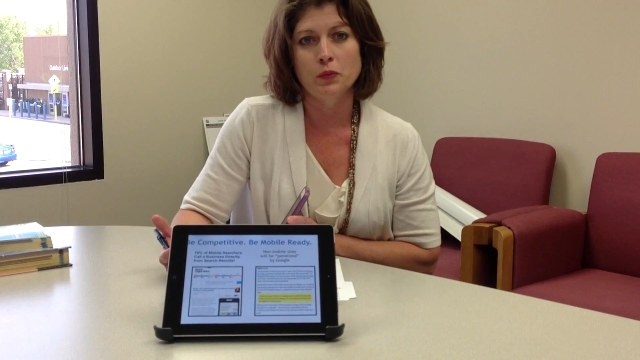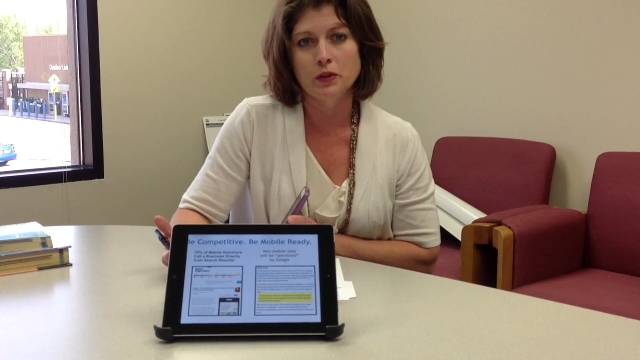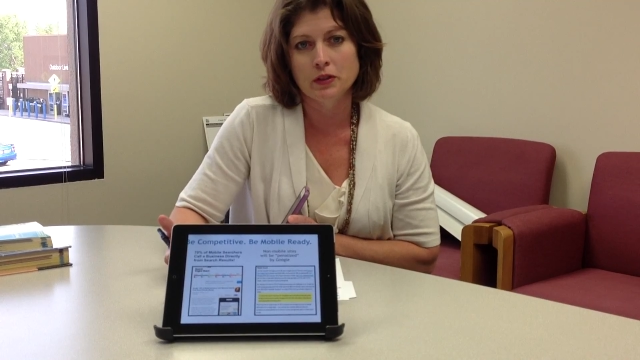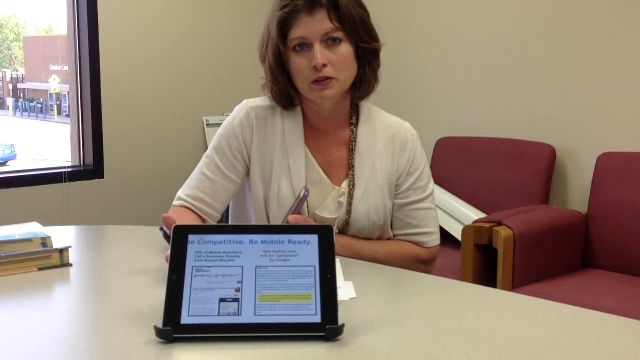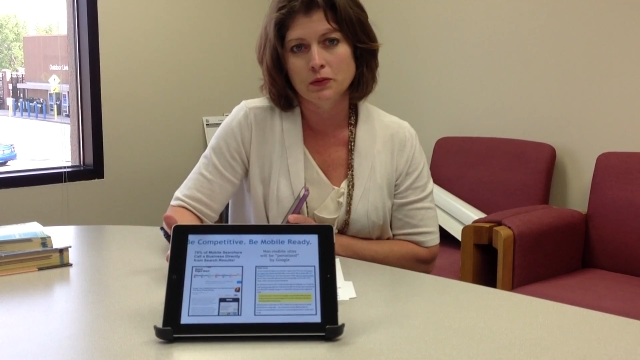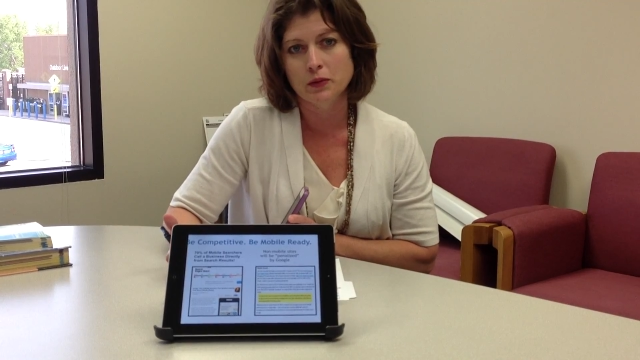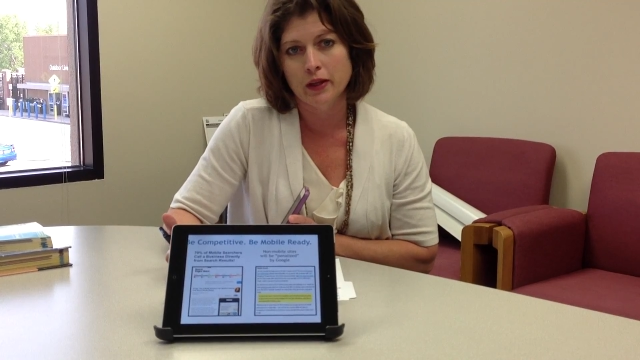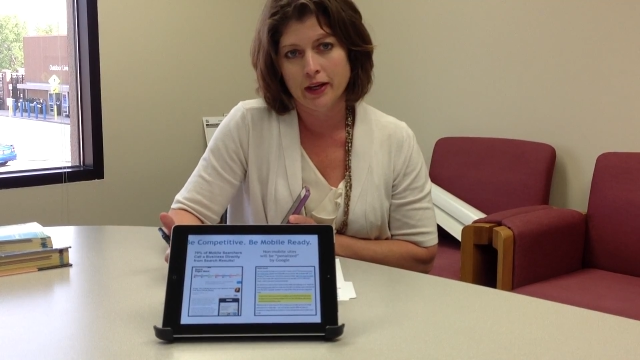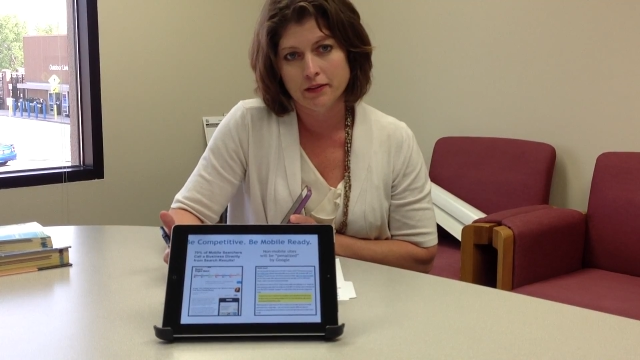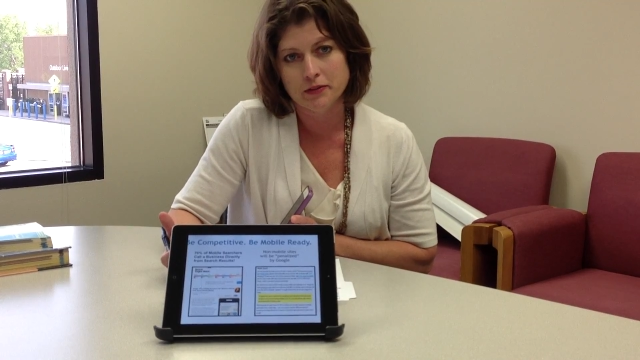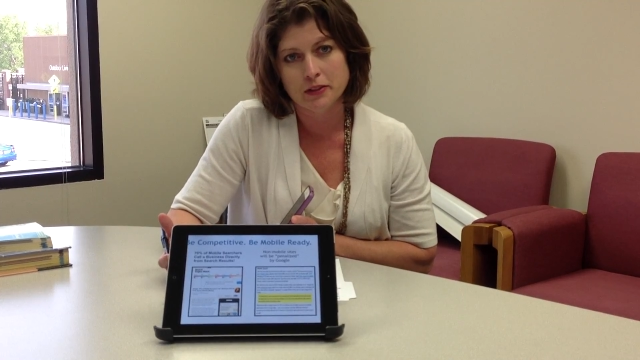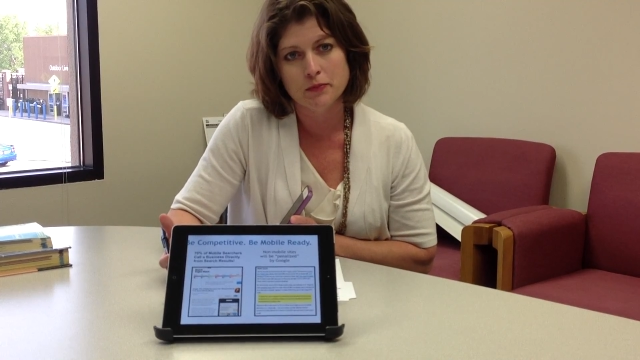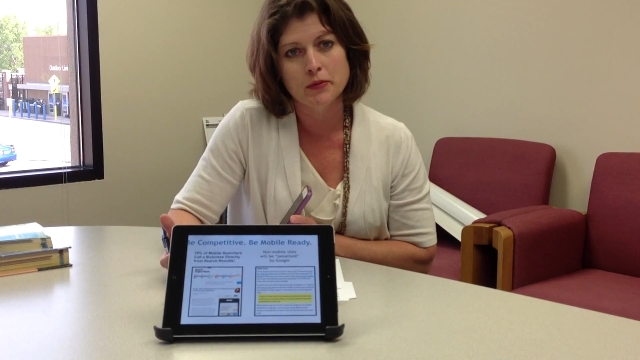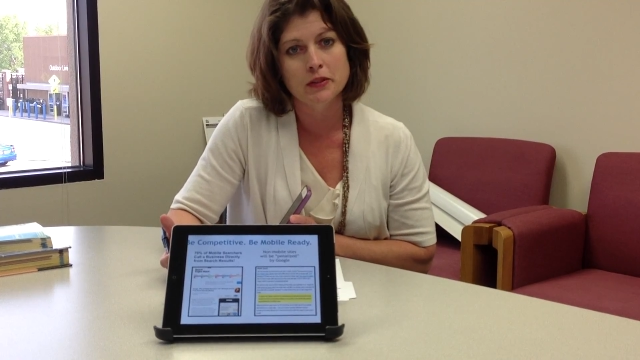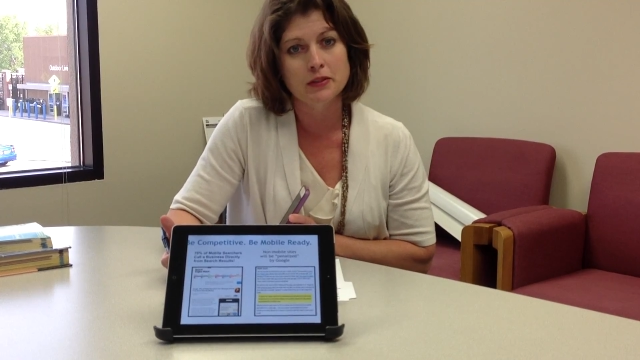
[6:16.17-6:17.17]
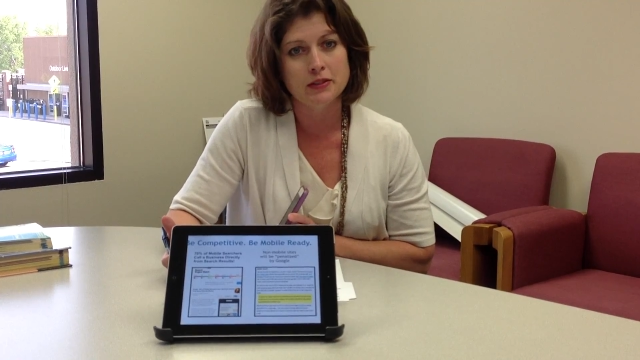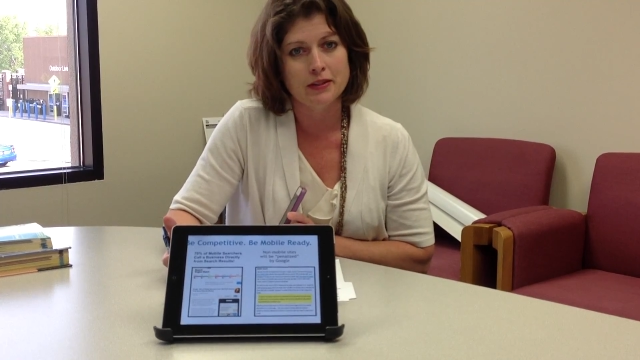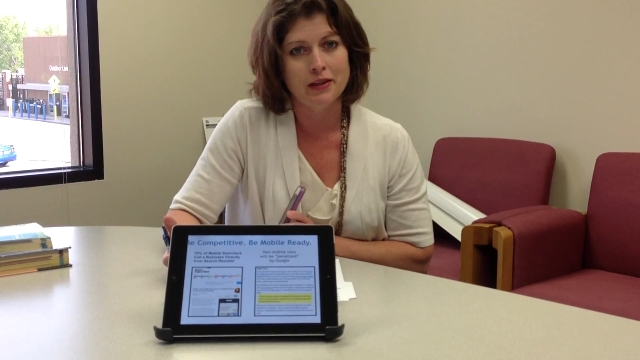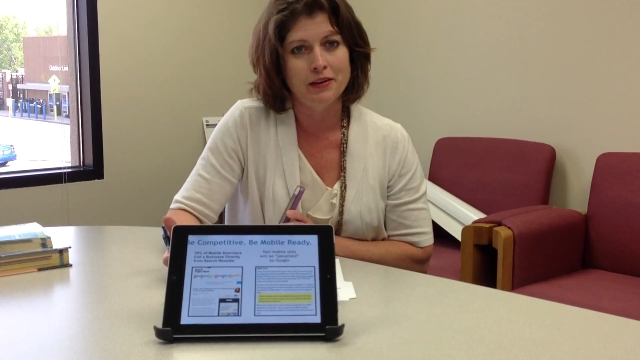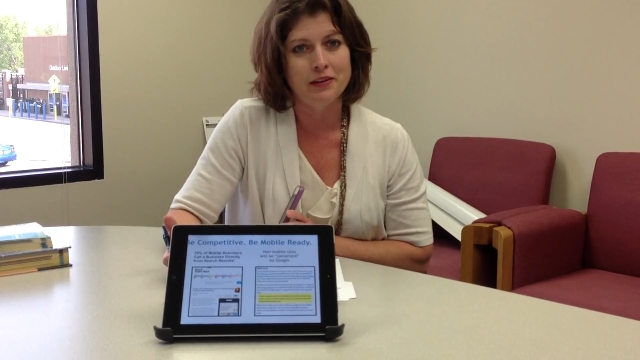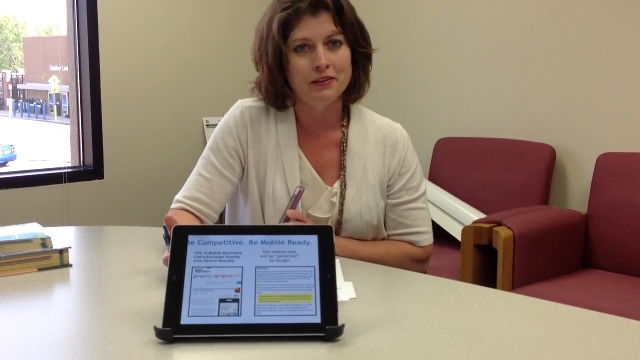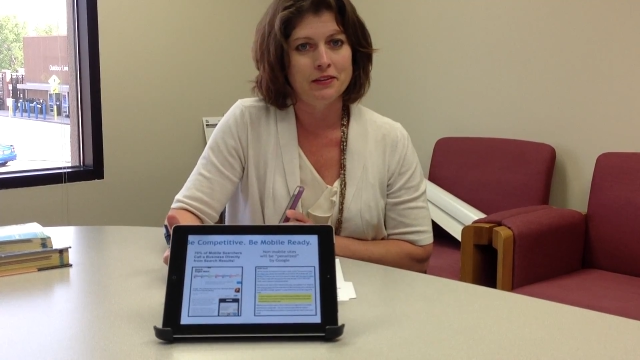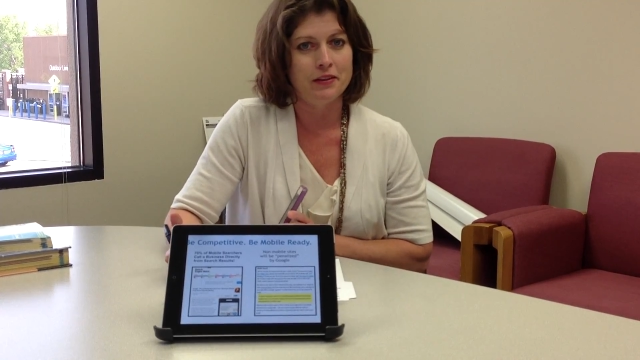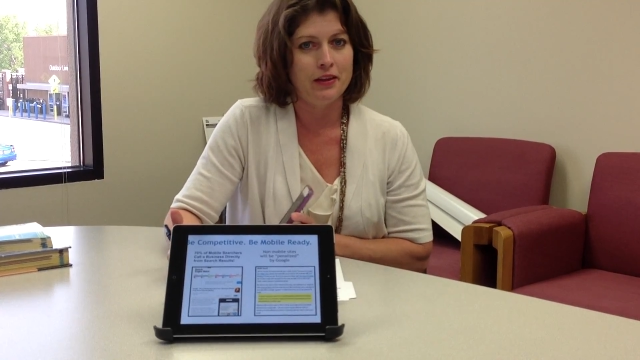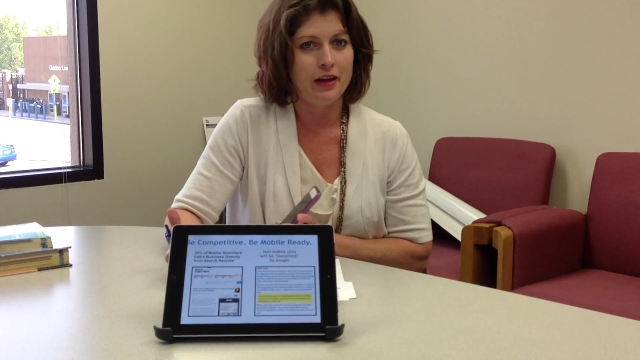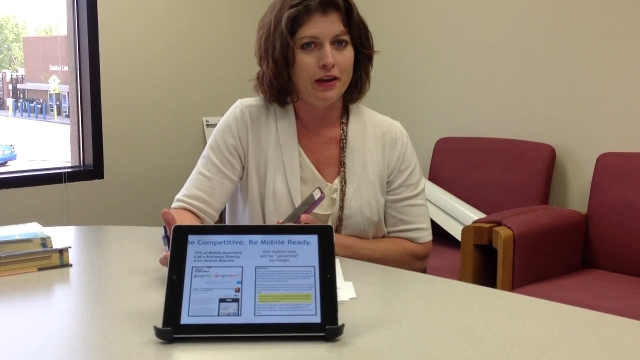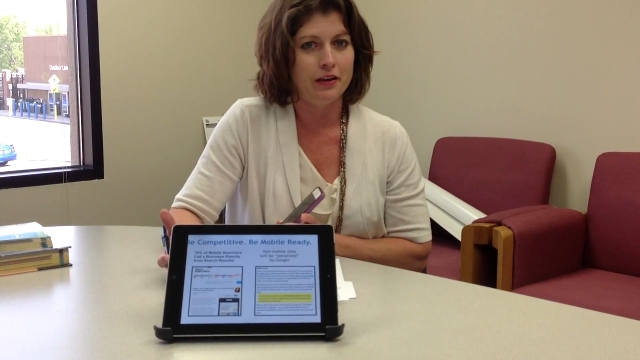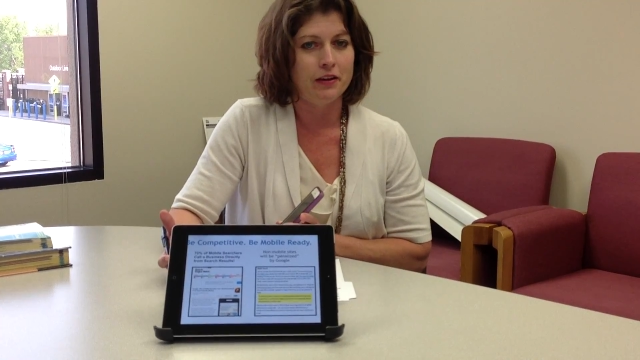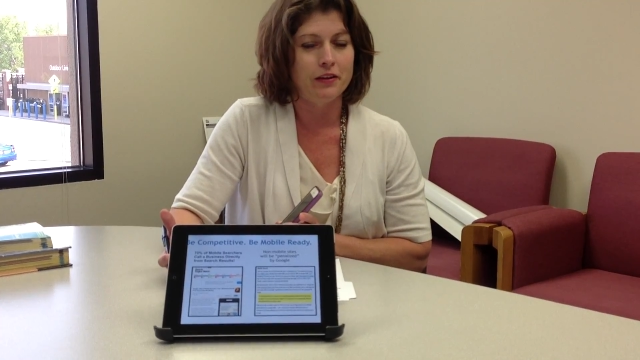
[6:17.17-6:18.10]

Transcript: we have some insight into that,